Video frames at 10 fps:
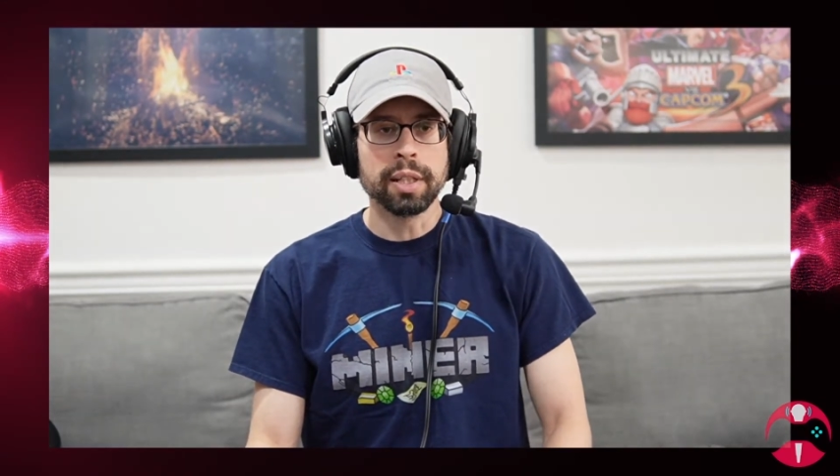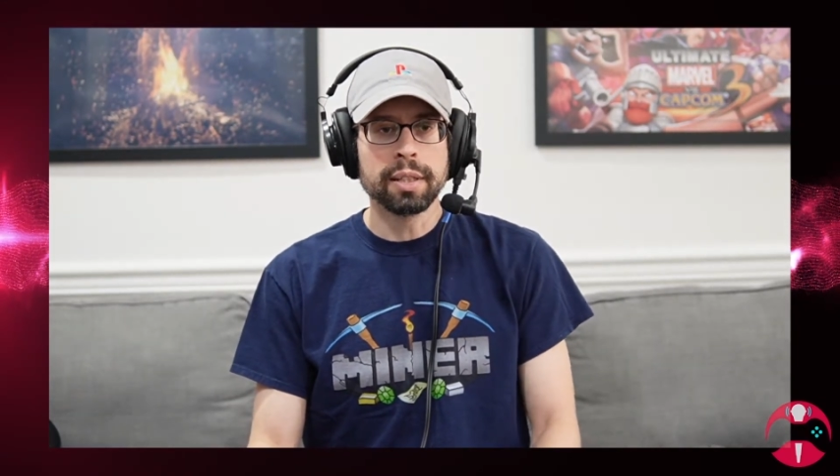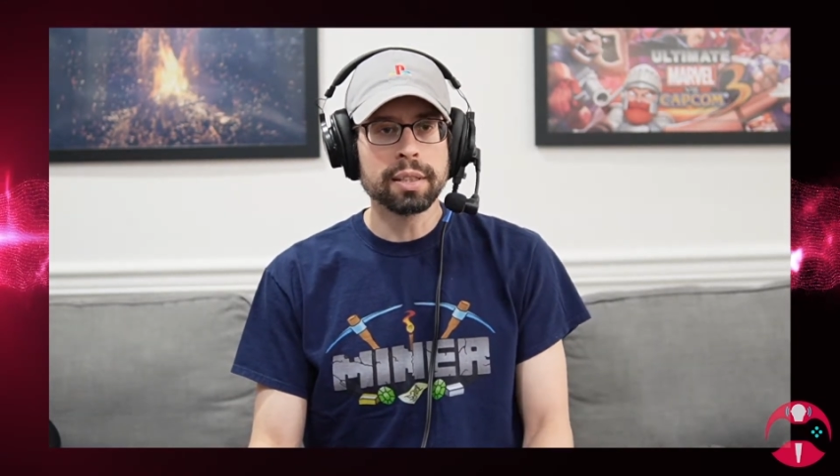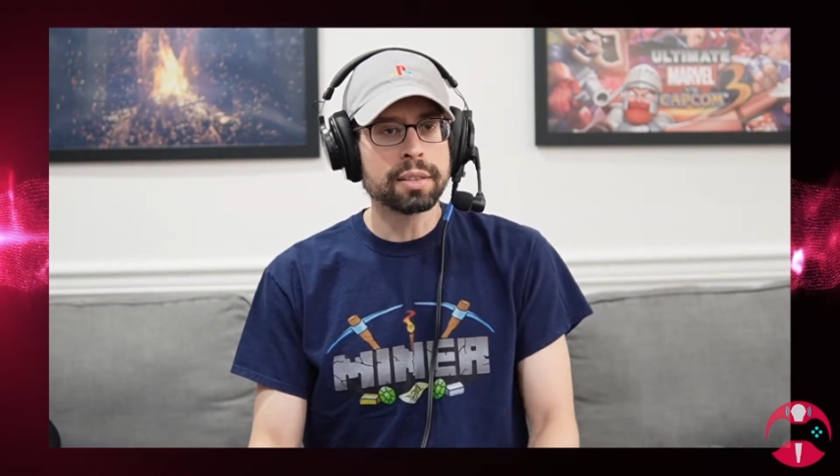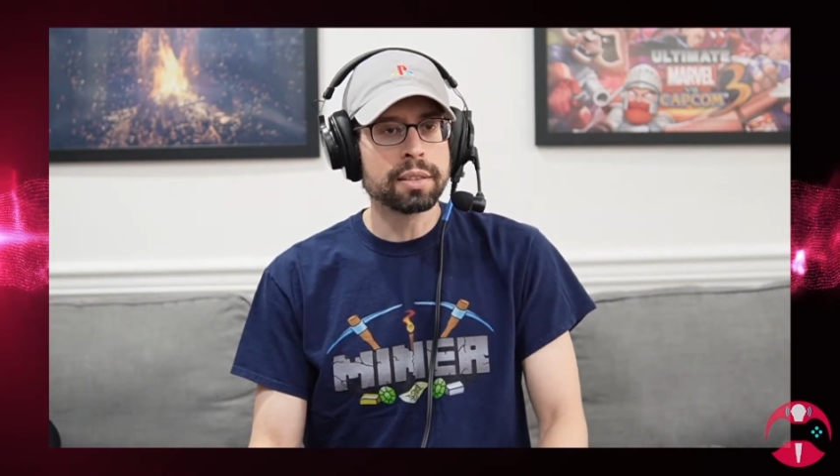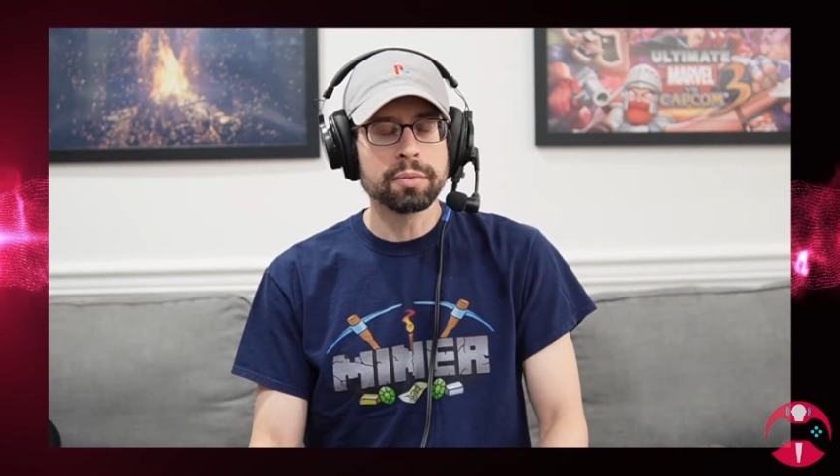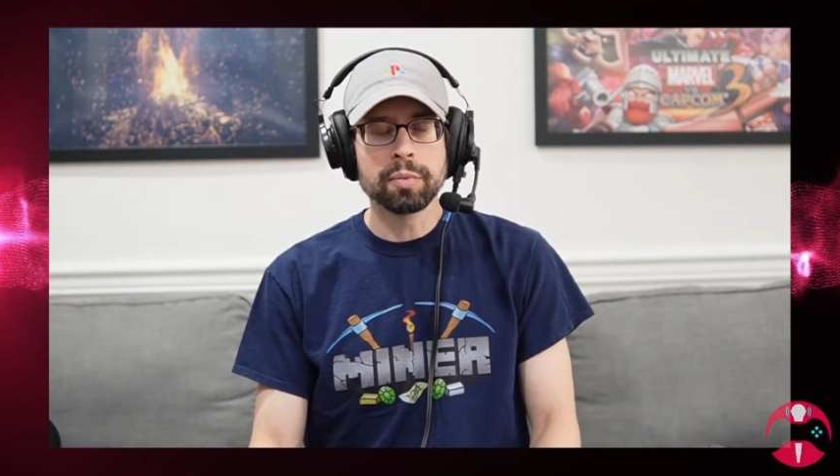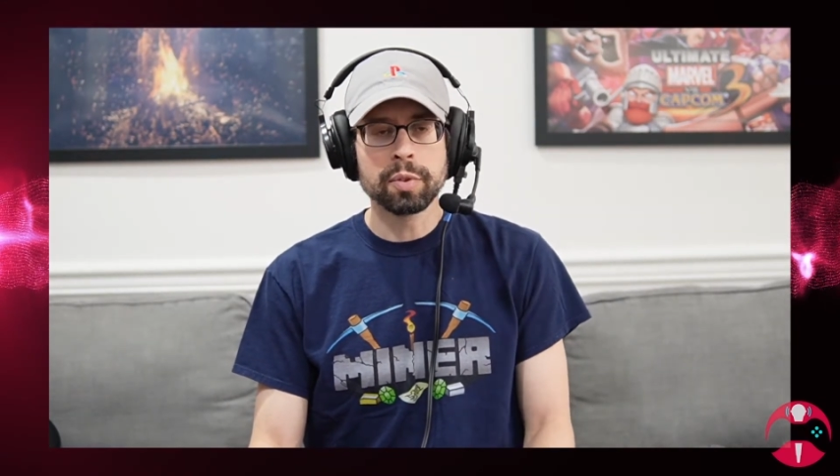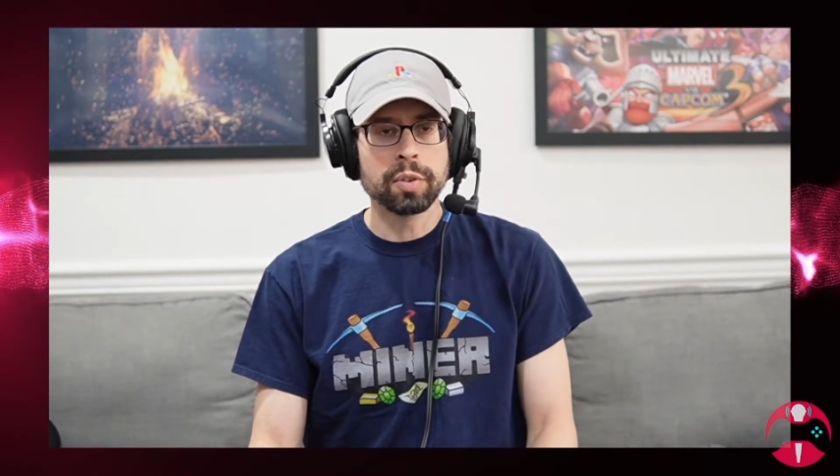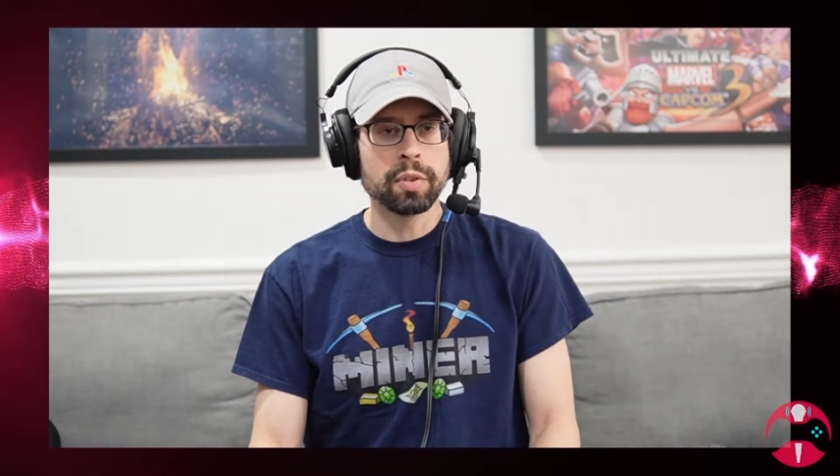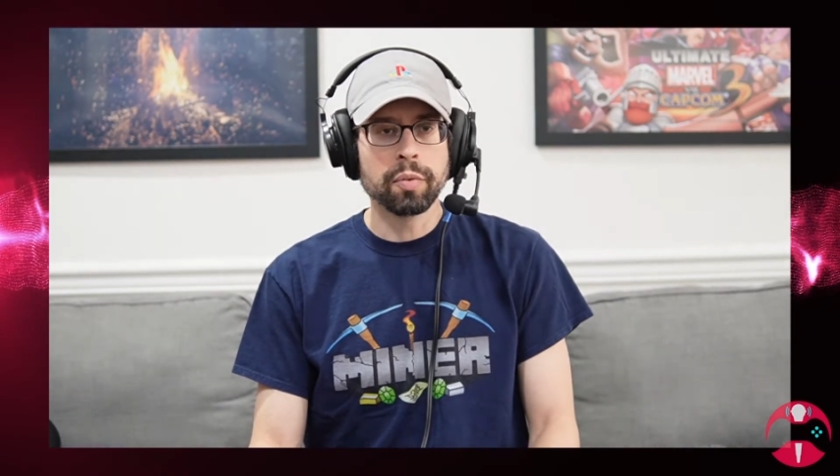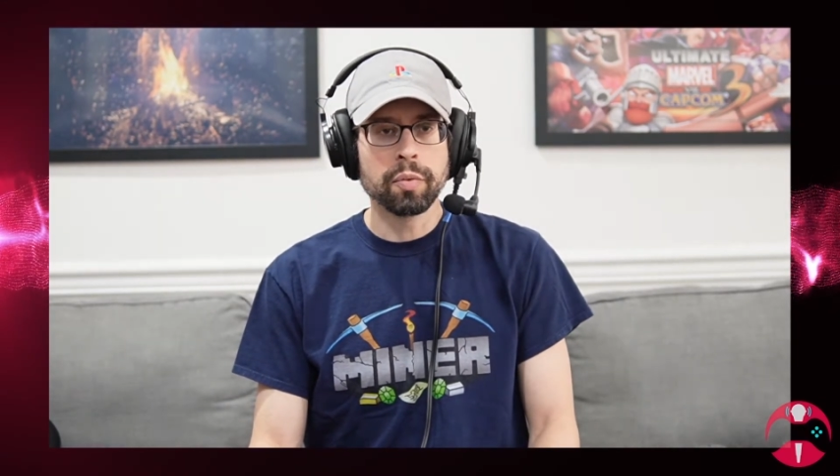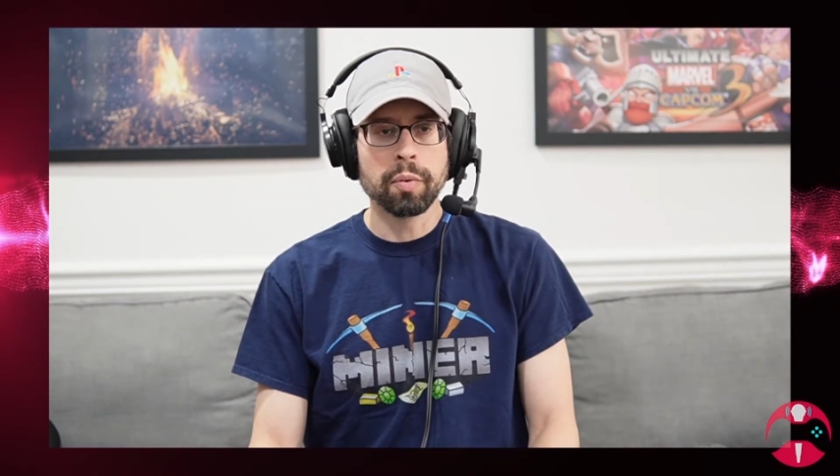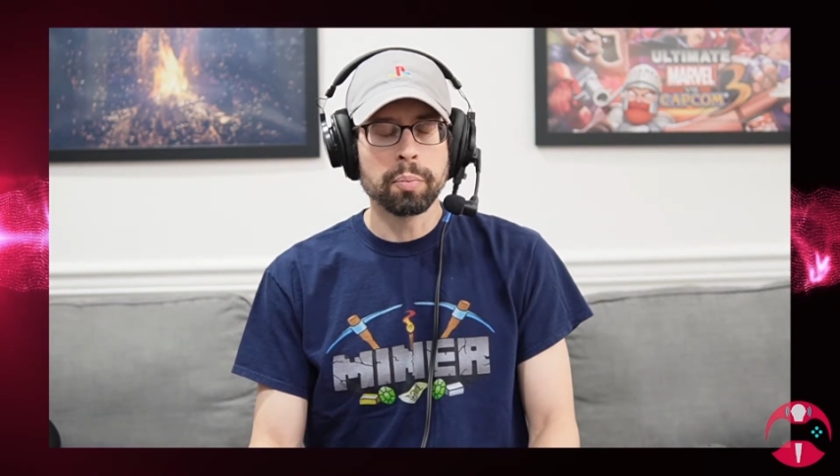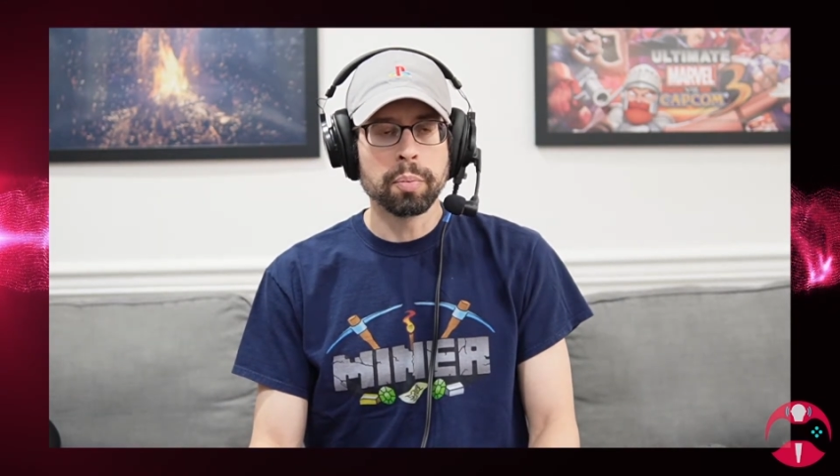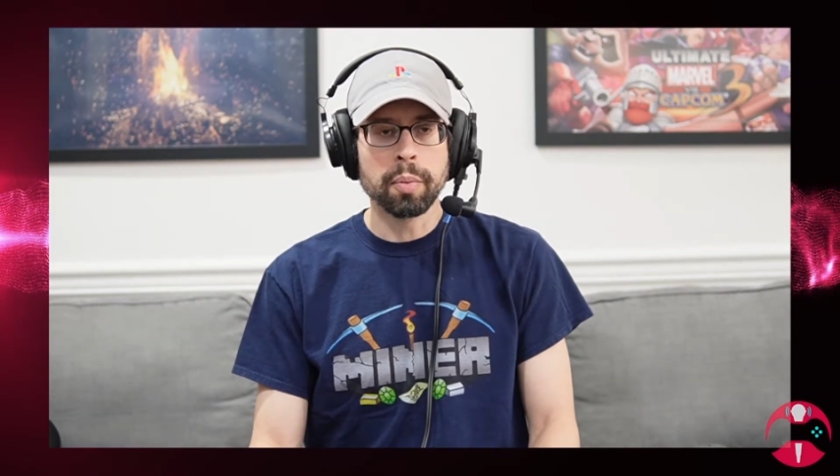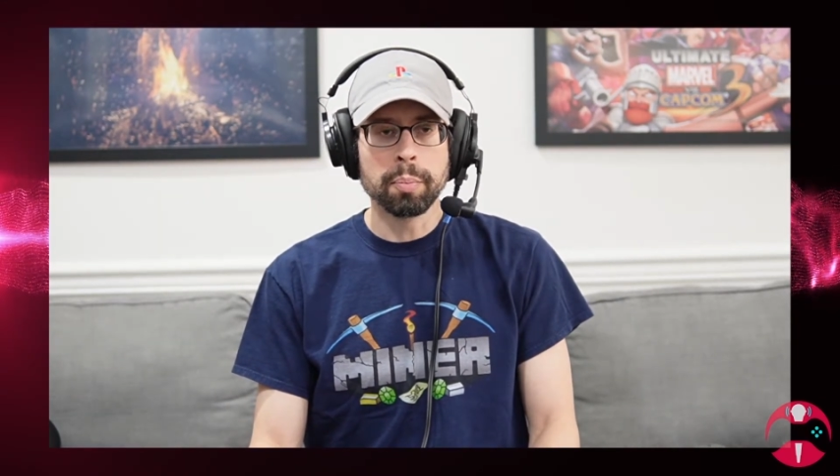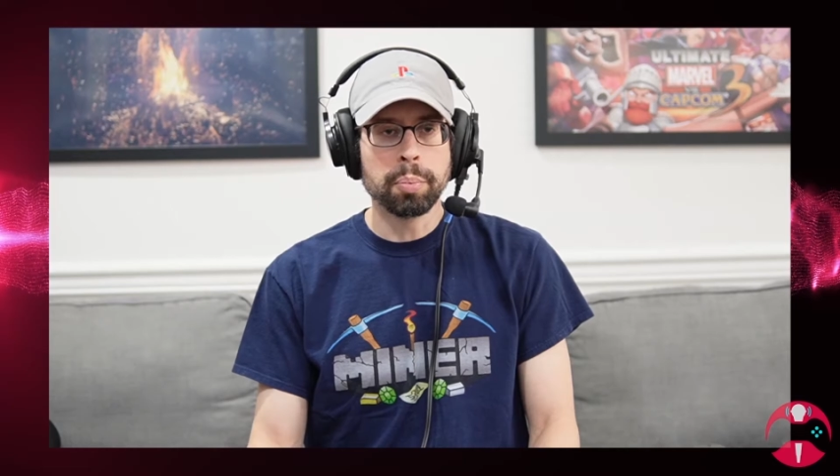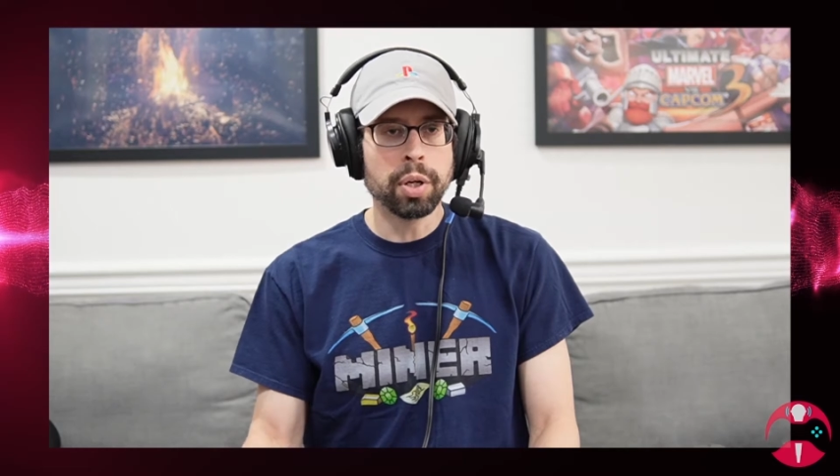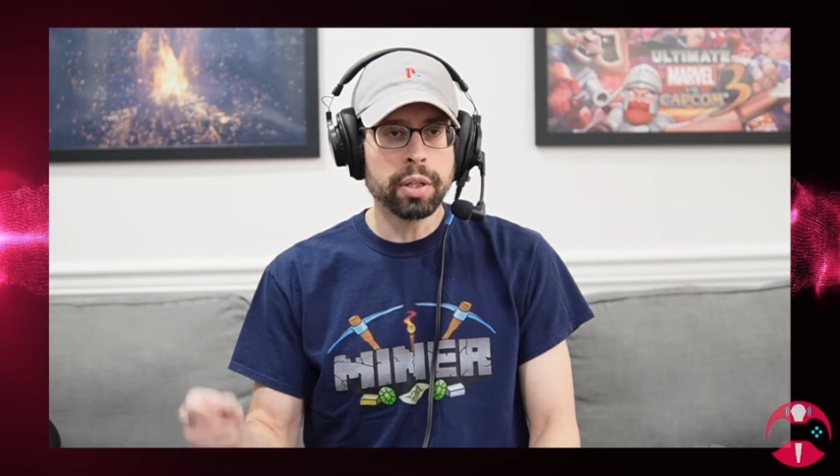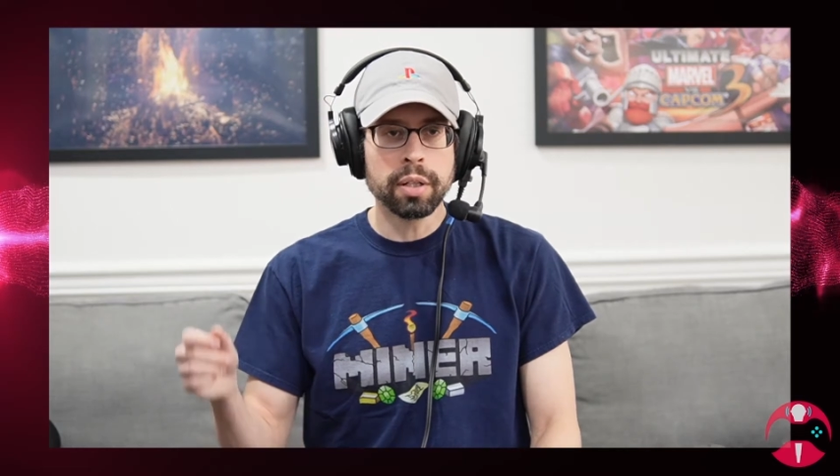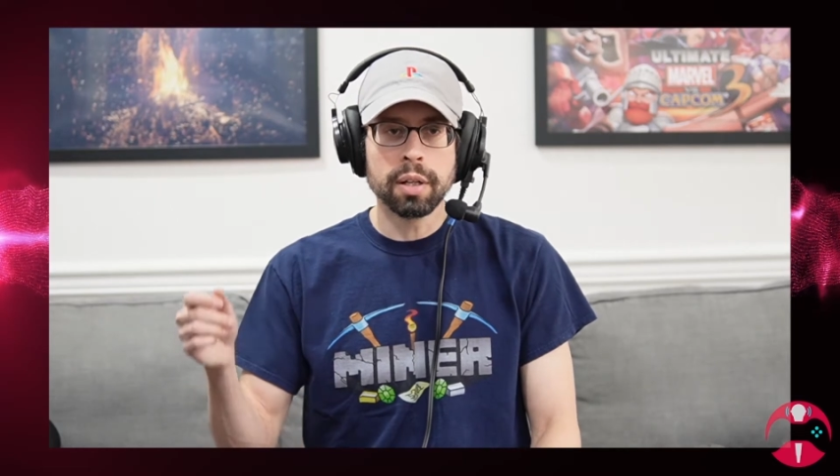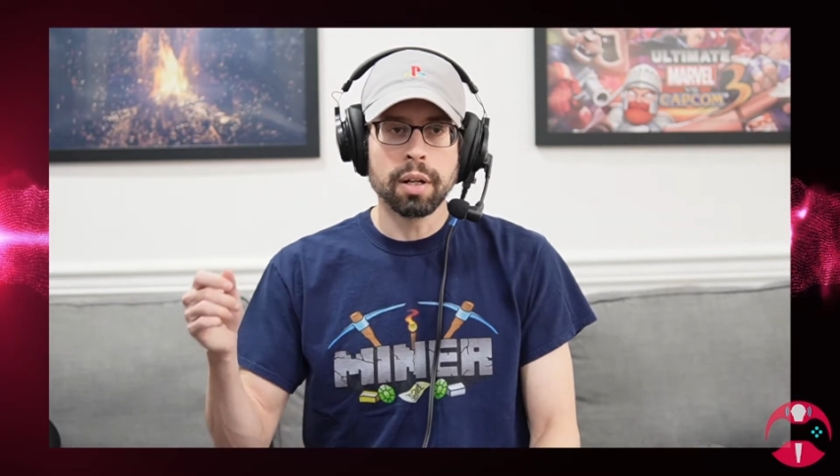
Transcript: This put